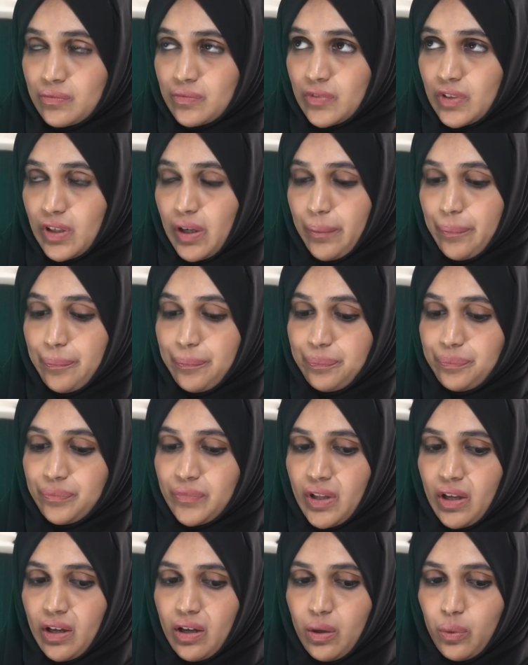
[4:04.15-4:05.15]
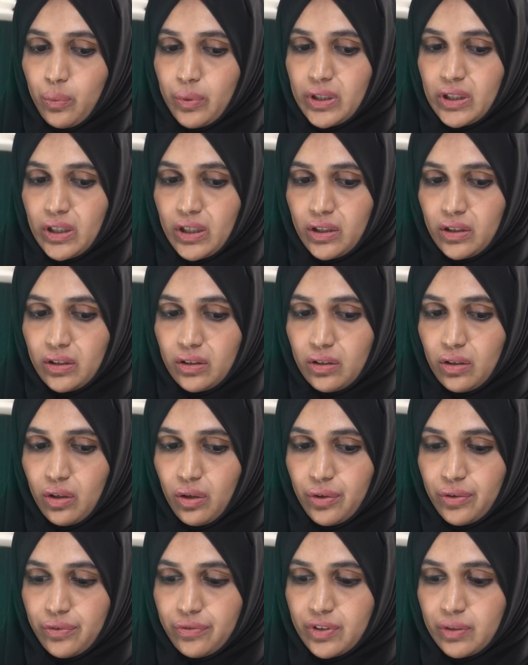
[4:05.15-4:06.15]
Yeah. We get a
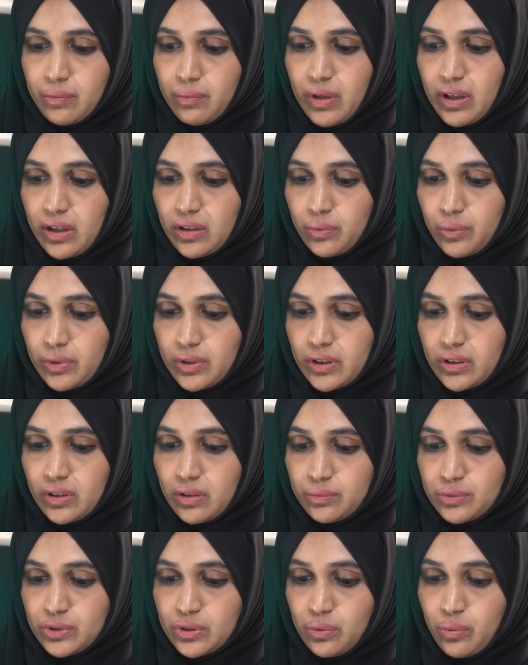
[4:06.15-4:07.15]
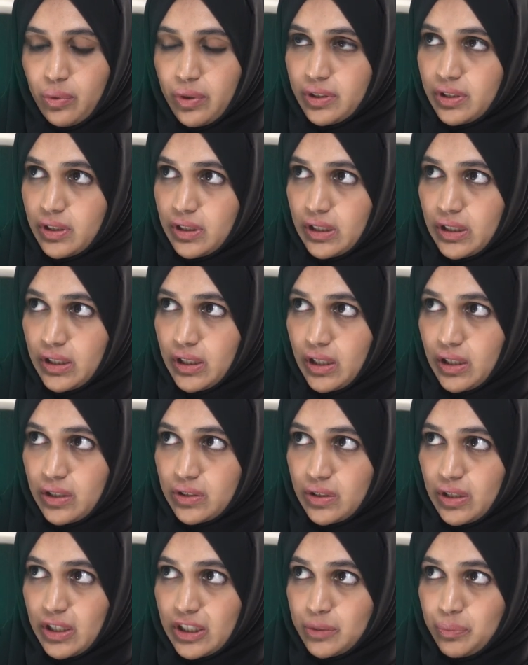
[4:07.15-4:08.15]
lot of demand when it comes to water leakage,
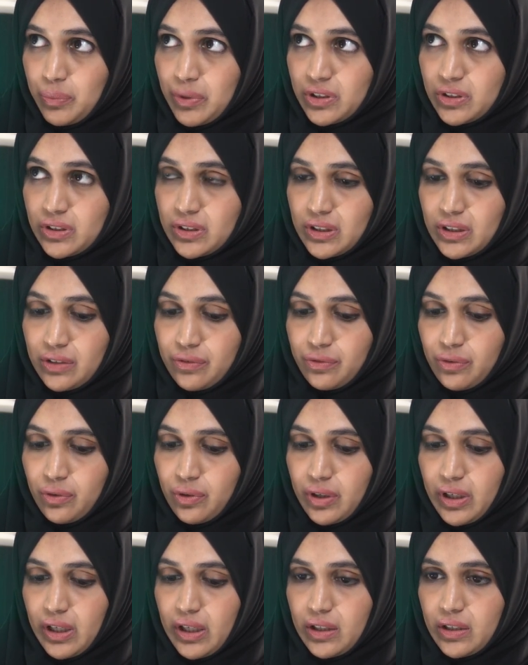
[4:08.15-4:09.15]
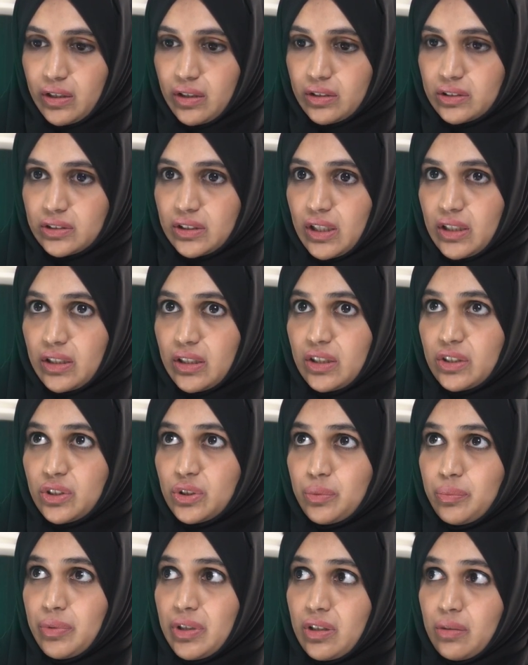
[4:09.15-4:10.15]
especially for areas that needs
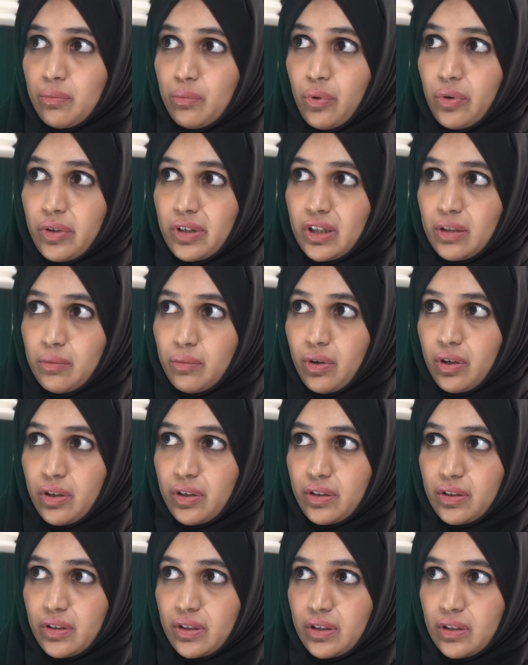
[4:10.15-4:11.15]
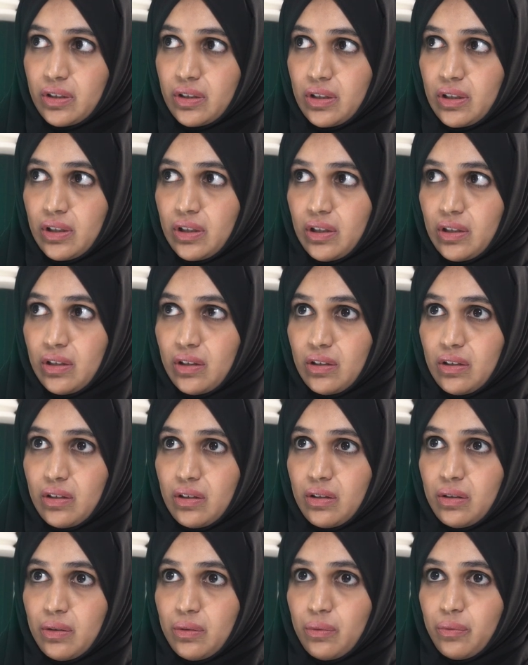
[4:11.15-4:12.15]
to be remotely monitored,
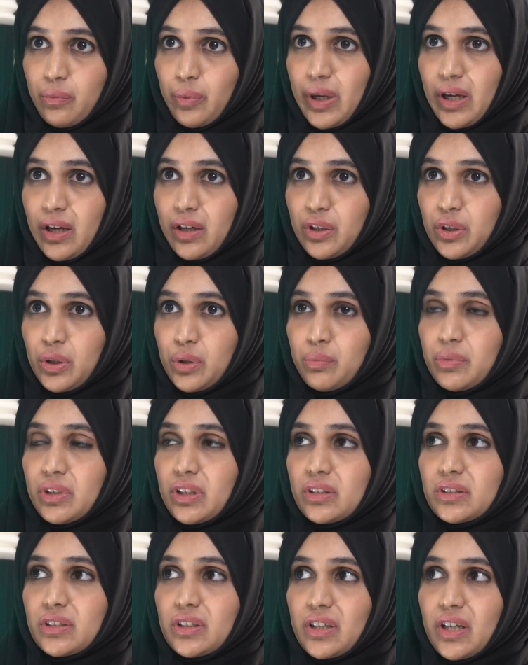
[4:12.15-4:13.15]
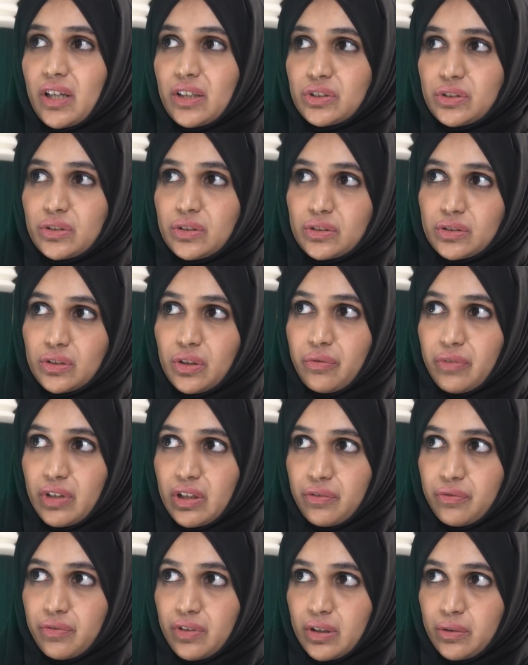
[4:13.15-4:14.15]
where human interaction is not very
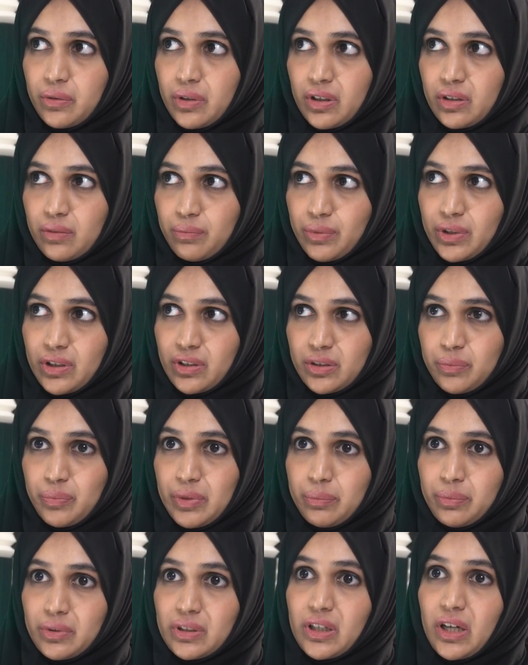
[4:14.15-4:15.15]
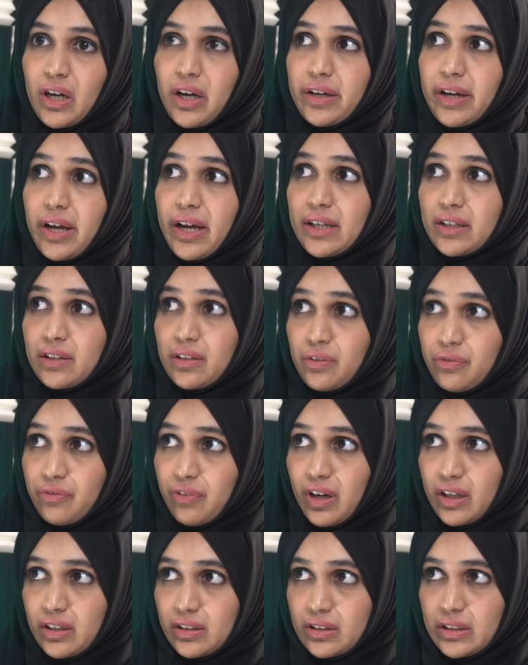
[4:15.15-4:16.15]
frequent because people can't
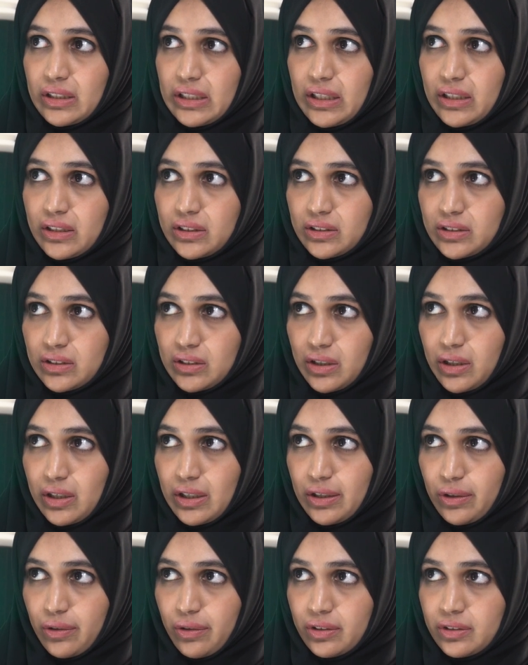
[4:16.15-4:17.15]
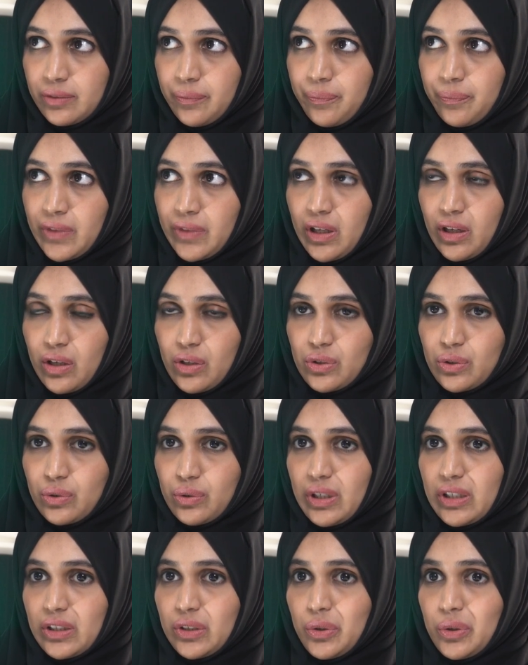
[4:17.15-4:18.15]
identify the leaks early on. So
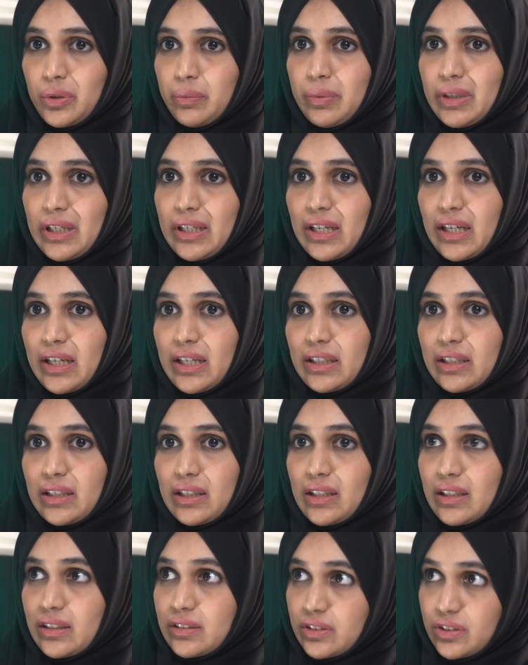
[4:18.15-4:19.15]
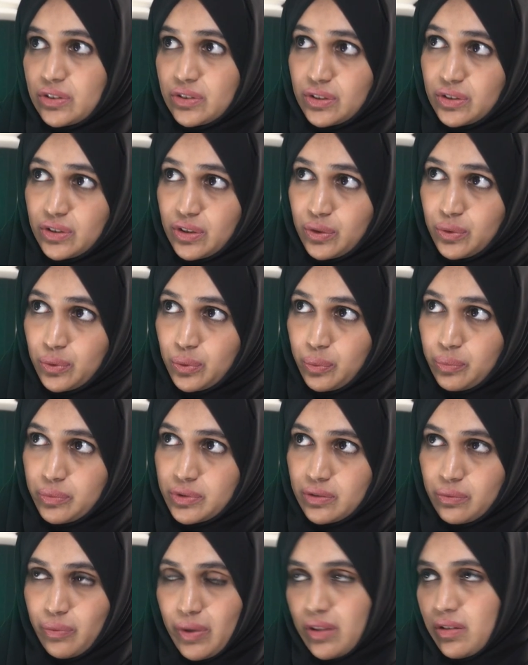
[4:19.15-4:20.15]
it could be like electricity
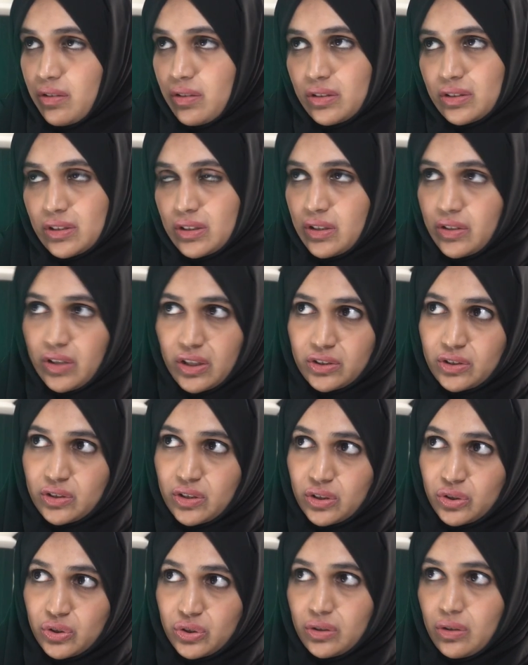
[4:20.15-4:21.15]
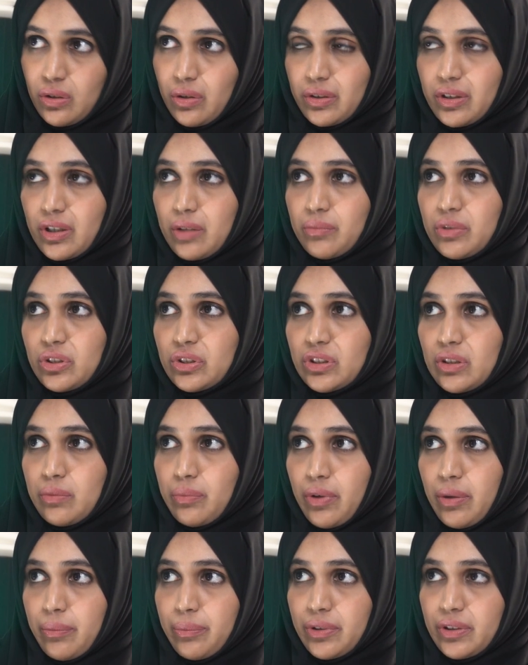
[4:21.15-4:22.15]
rooms, whether it's in residential or commercial
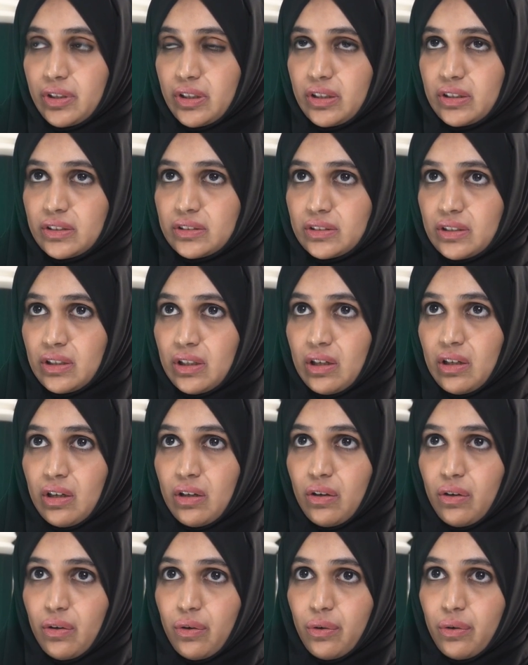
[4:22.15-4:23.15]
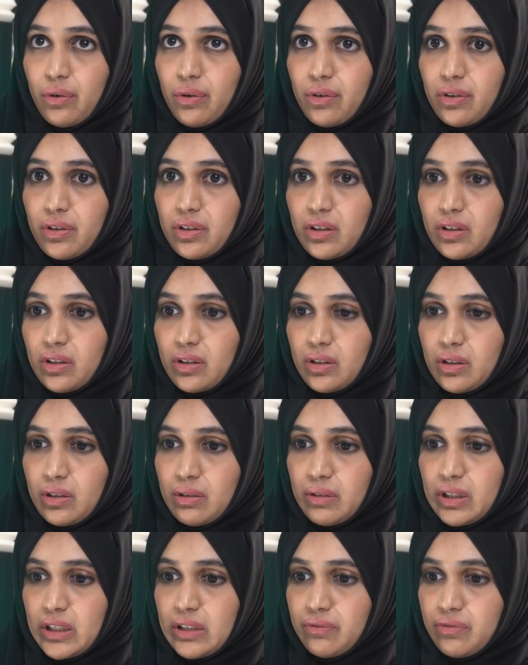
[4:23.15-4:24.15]
properties, or
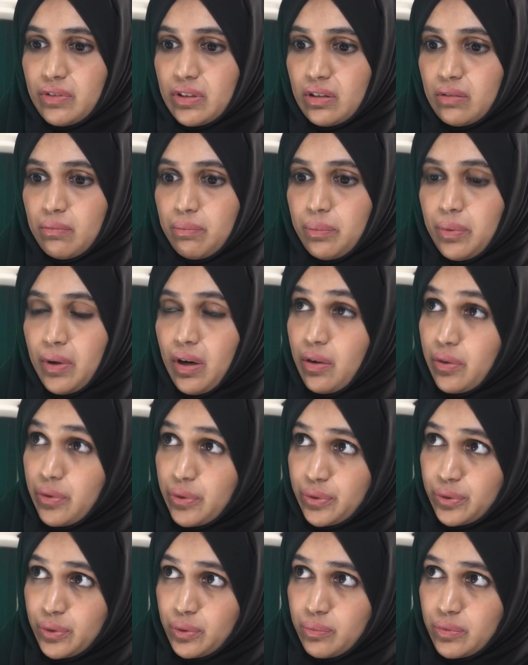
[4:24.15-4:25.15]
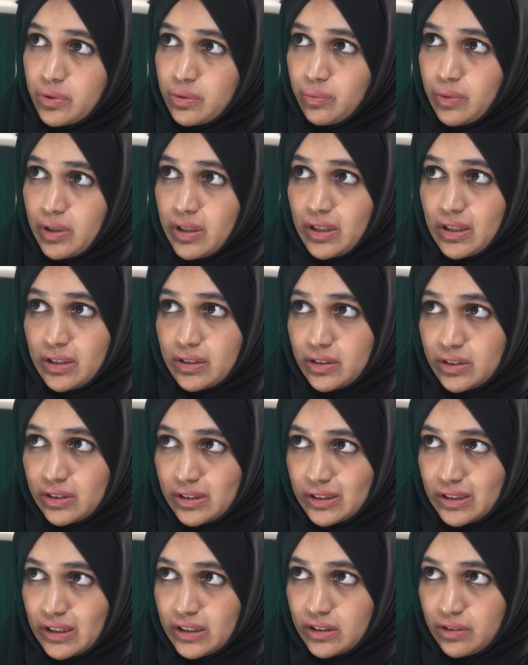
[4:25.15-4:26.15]
even power rooms where
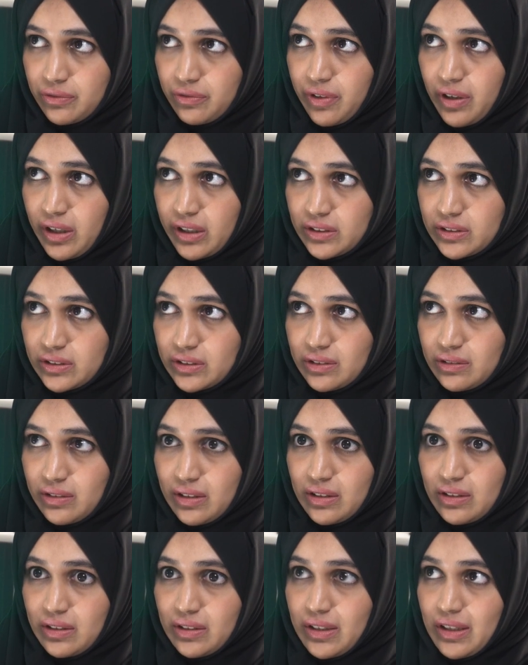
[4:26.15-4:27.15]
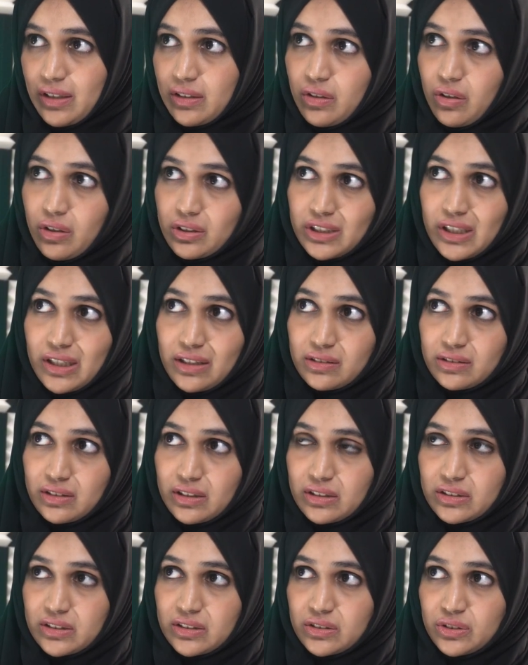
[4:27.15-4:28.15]
electricity is a factor and it can cause health
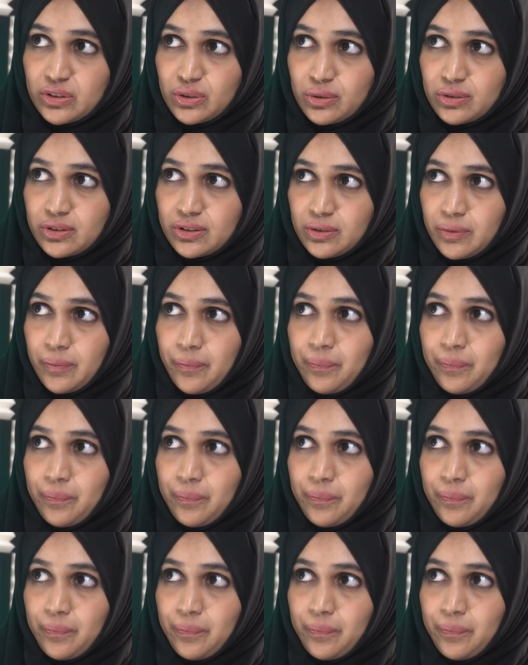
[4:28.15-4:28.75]
hazards also.